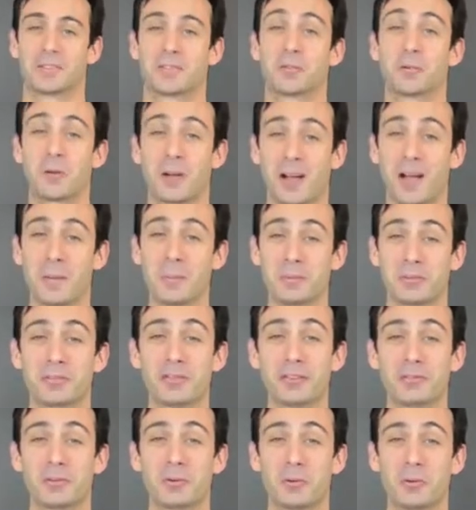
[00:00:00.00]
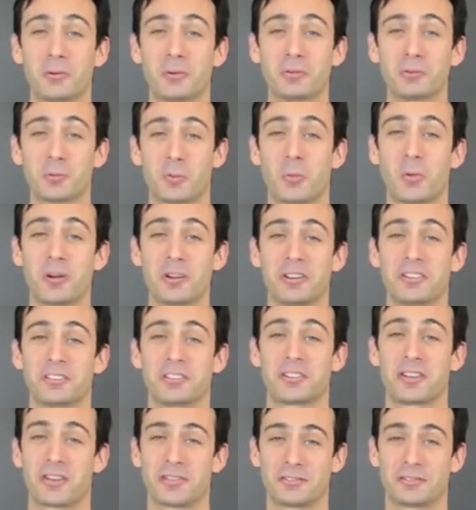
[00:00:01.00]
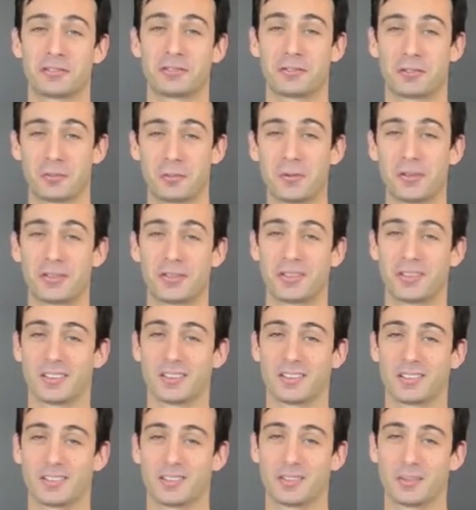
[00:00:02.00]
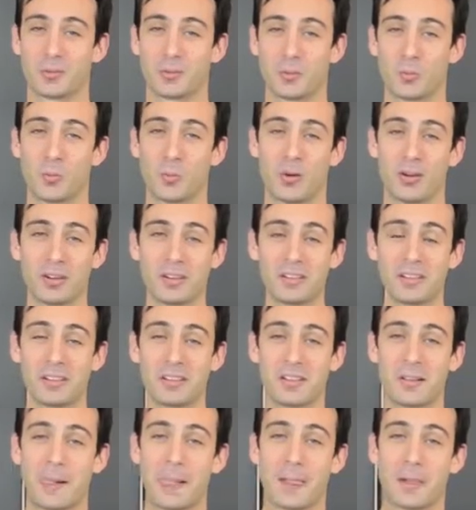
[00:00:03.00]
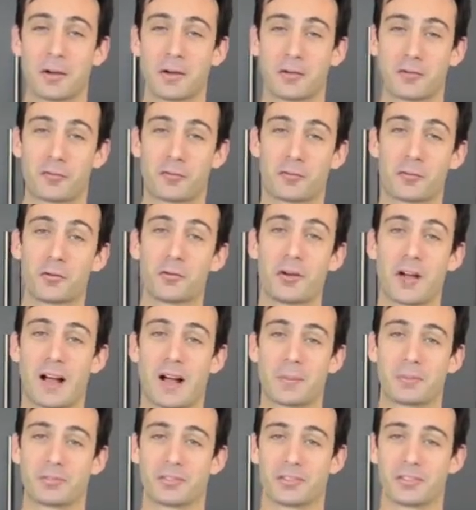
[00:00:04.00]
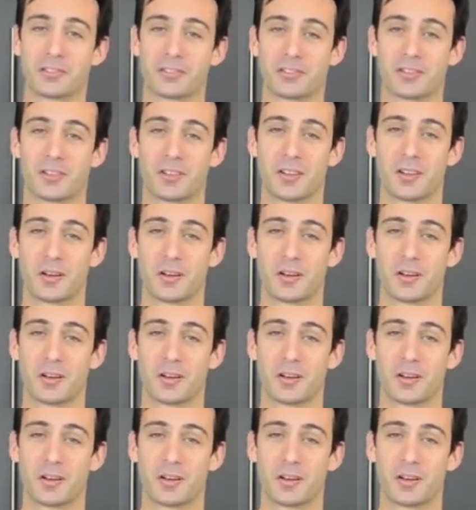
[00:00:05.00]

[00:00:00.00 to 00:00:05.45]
To accomplish these goals, we're going to discuss three things. One, fruit options.